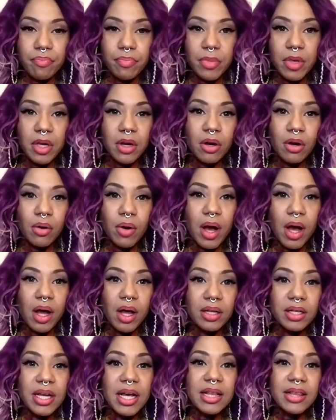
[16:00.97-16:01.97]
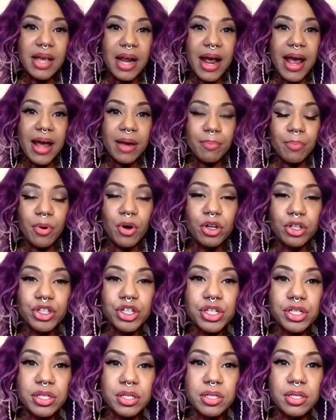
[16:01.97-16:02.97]
you know, link that I
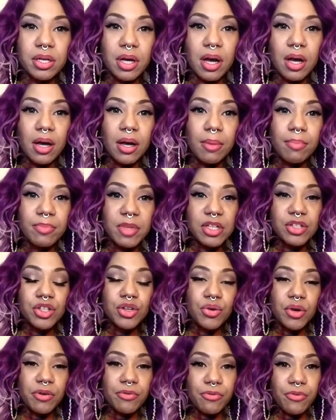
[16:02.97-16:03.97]
purchased this unit